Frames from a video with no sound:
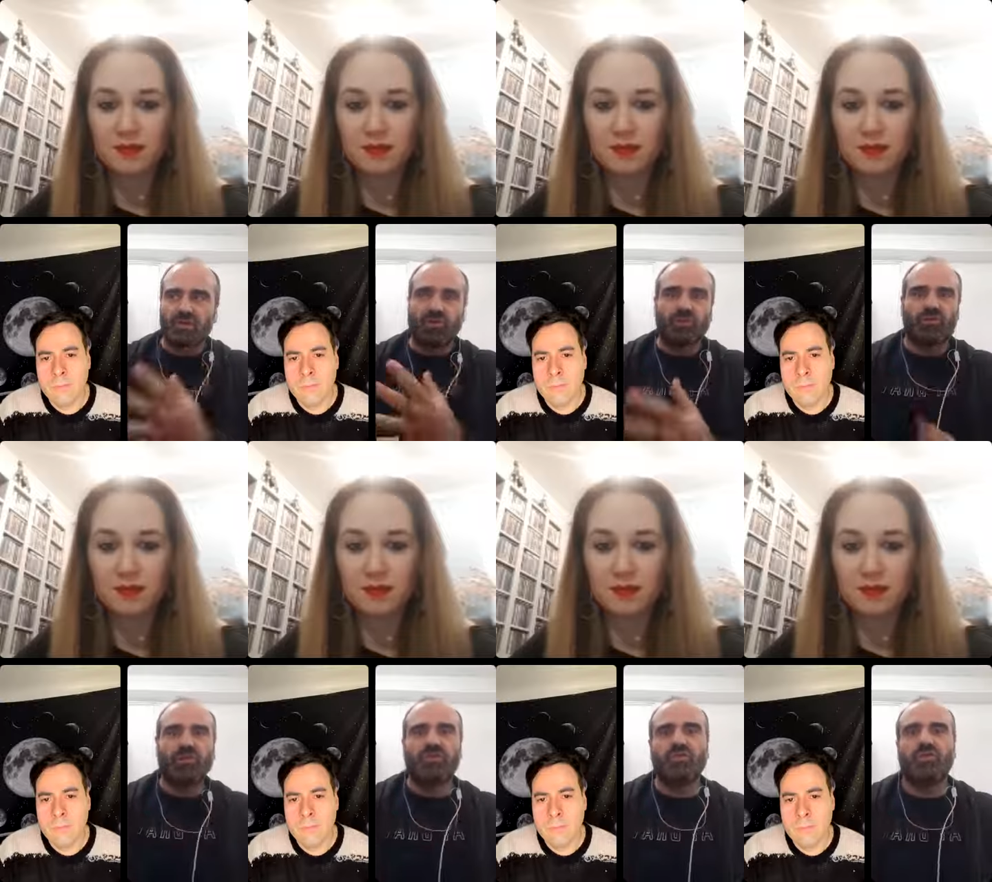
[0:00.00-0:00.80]

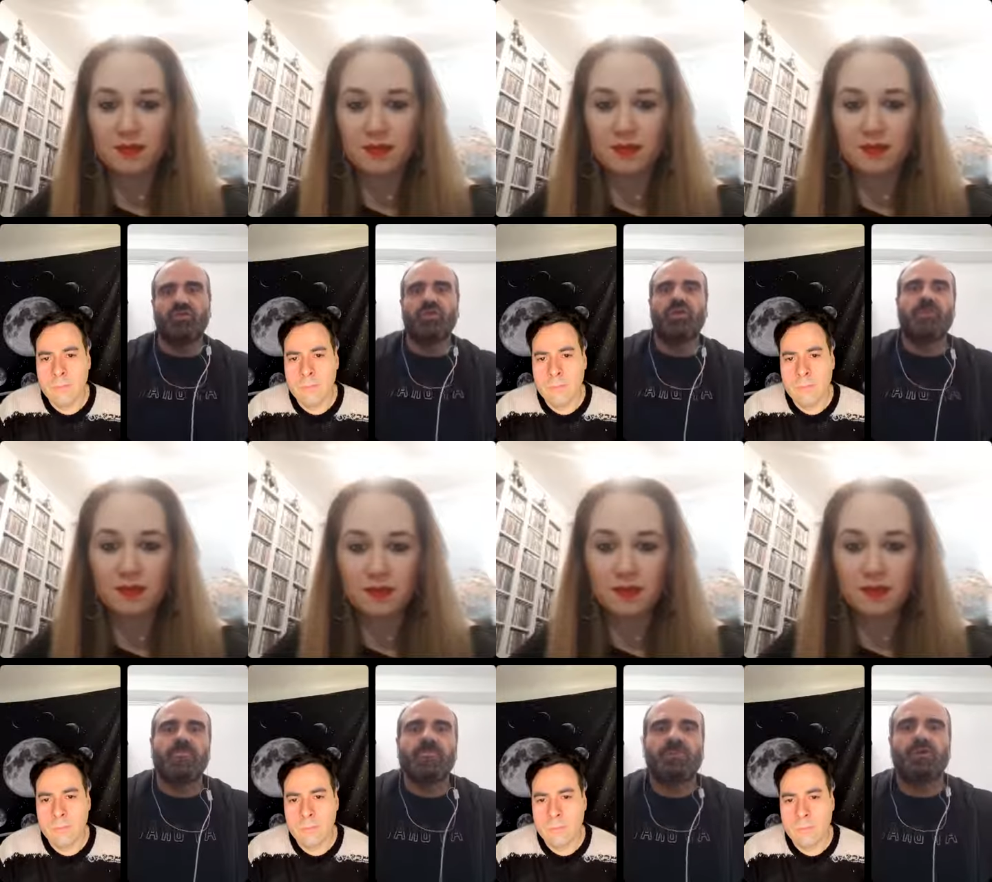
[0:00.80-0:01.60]
Speaker 1: work we do for
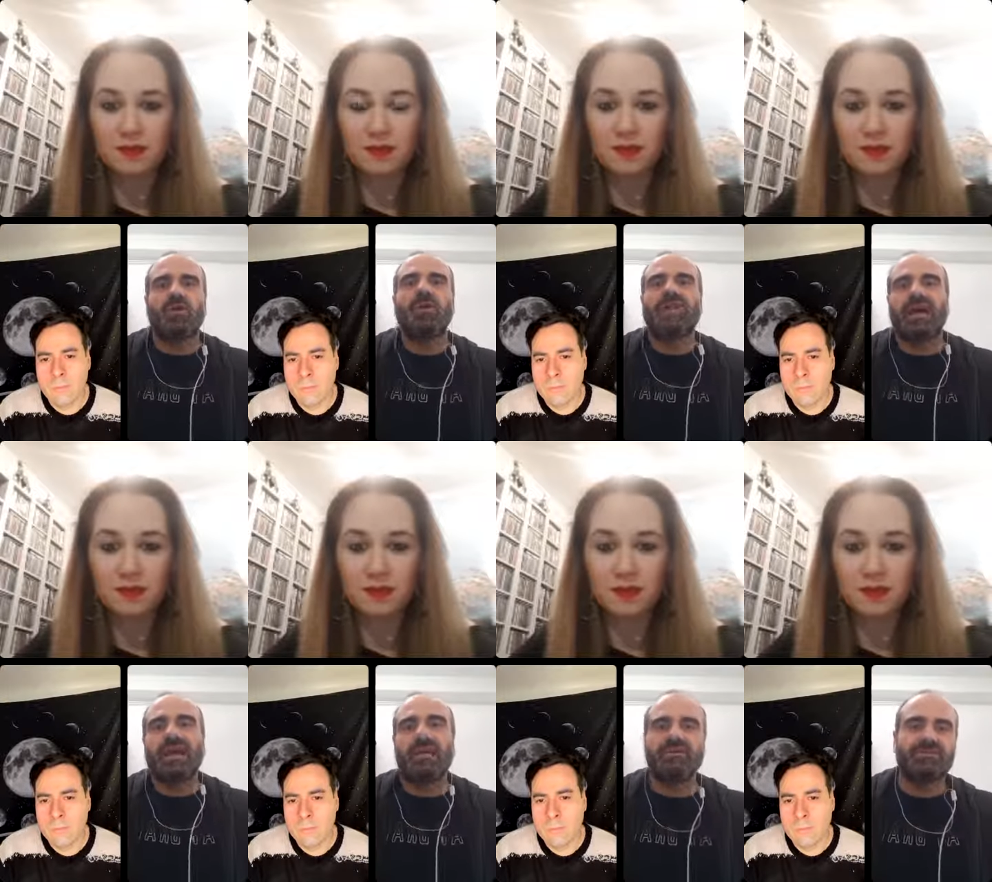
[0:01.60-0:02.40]
for
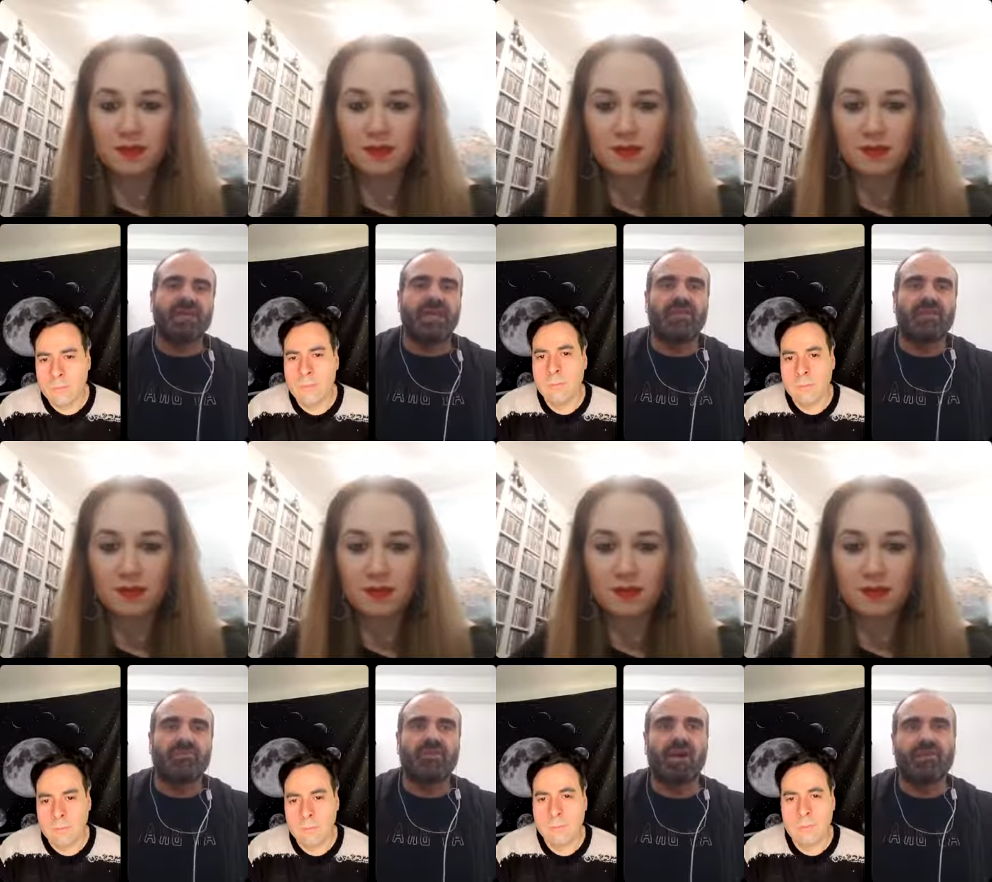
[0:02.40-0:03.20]
clients
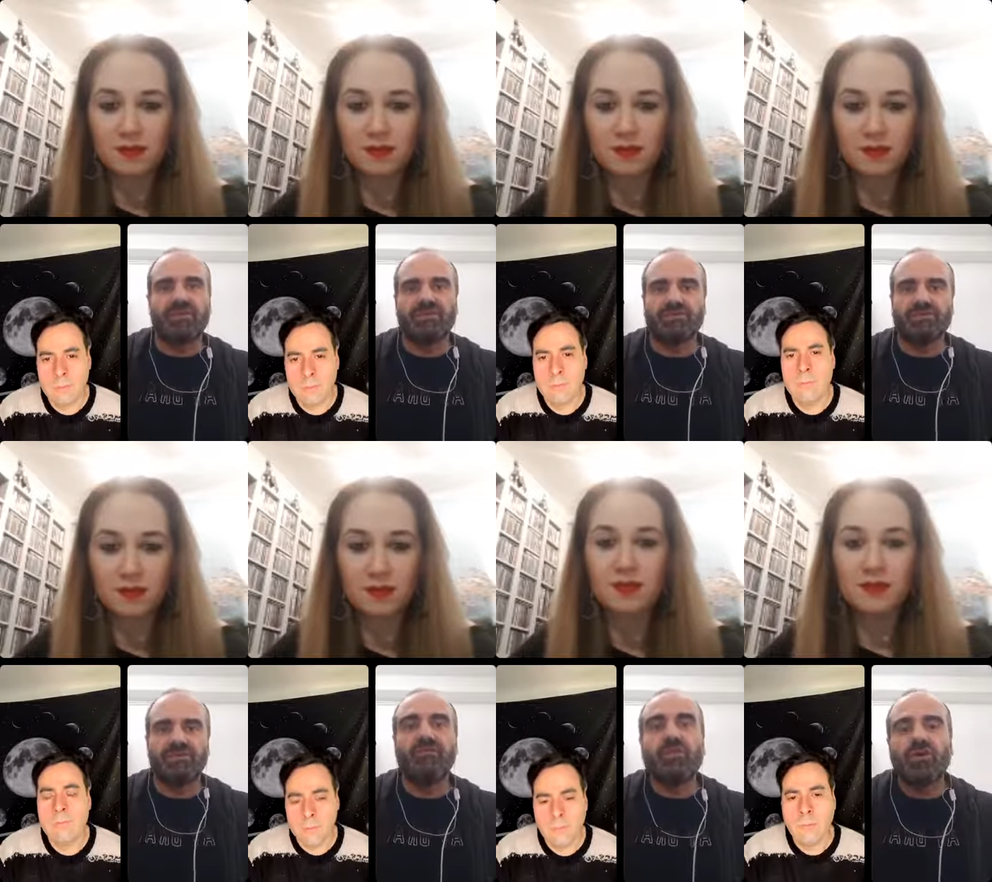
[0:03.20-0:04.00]
and um, others.
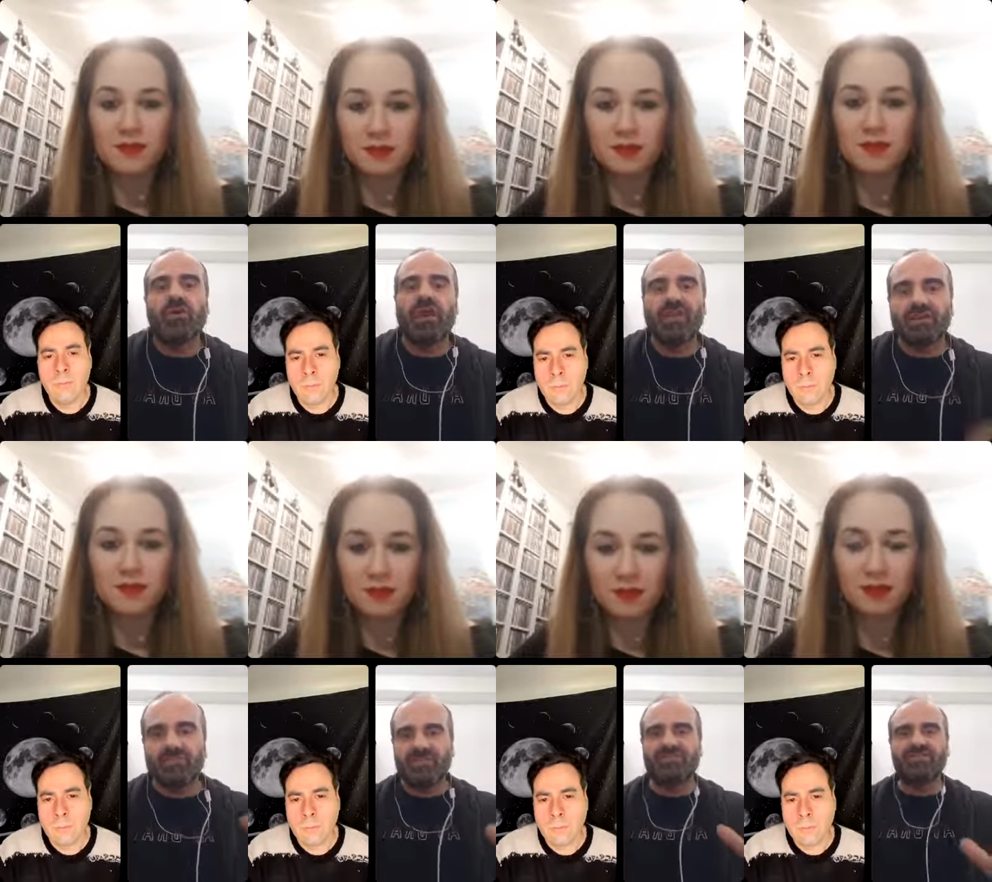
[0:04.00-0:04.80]
Even though I
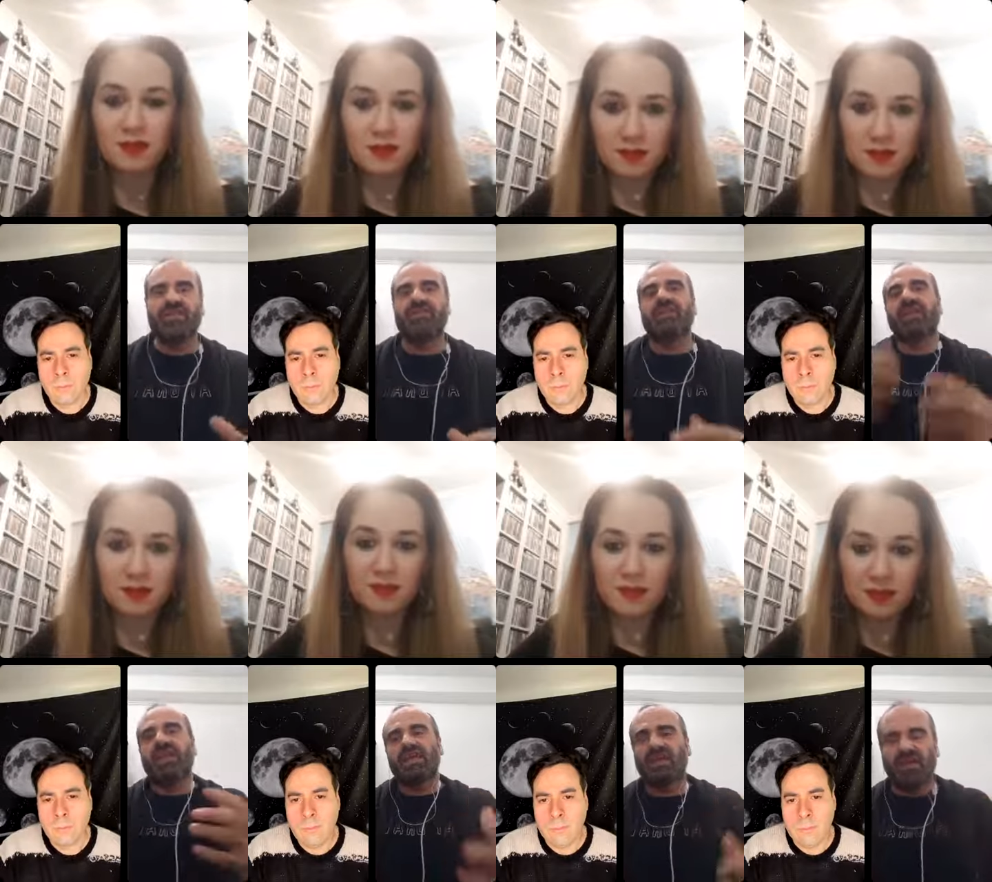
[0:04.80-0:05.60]
appreciate and
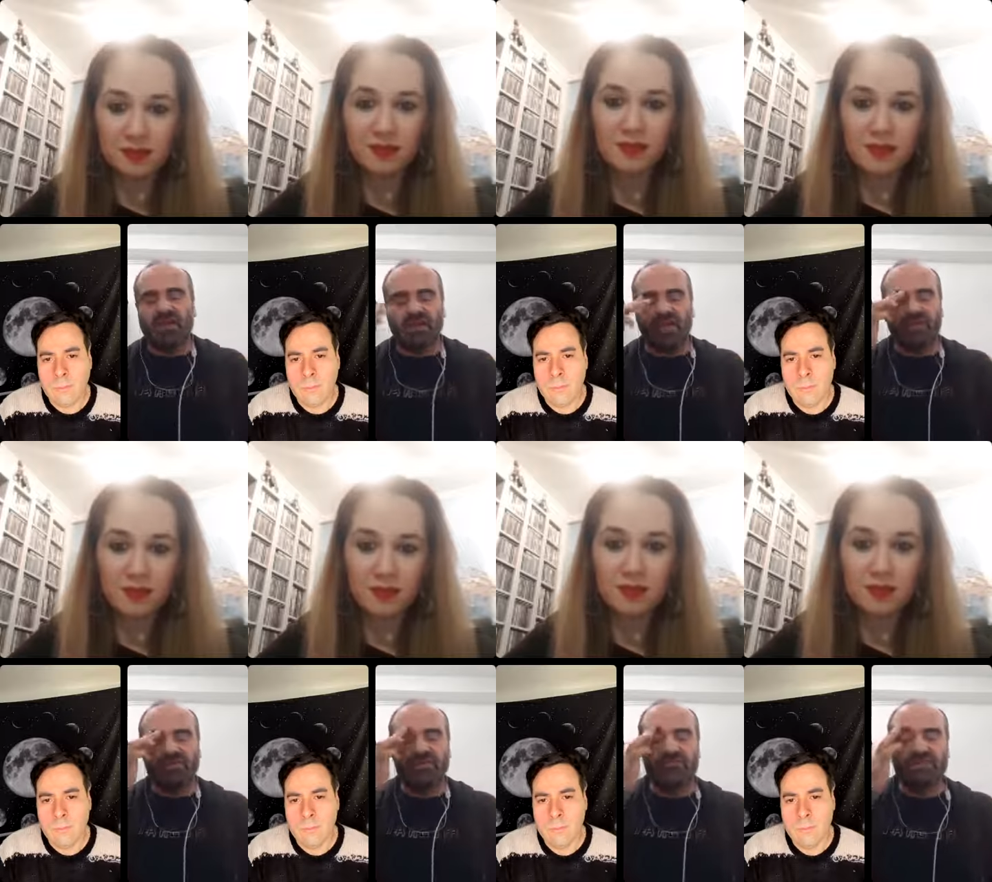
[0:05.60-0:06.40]
I uh, I
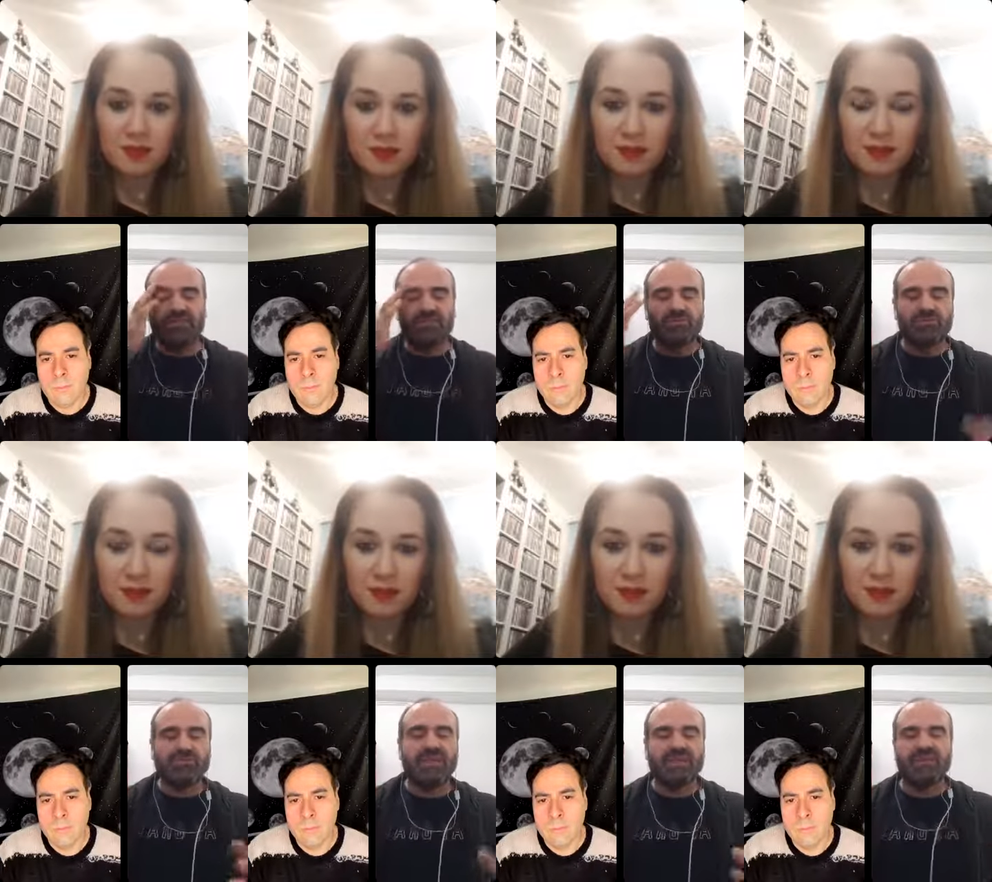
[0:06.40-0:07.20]
uh,
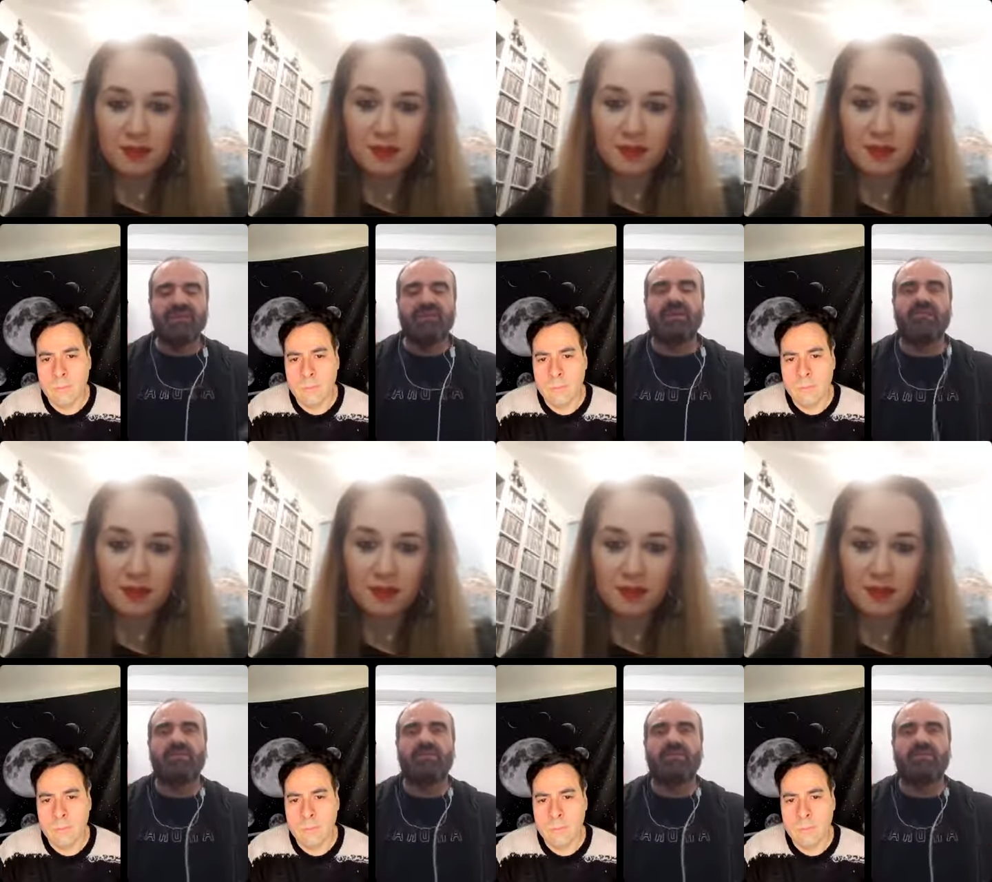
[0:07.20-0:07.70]
respect and uh,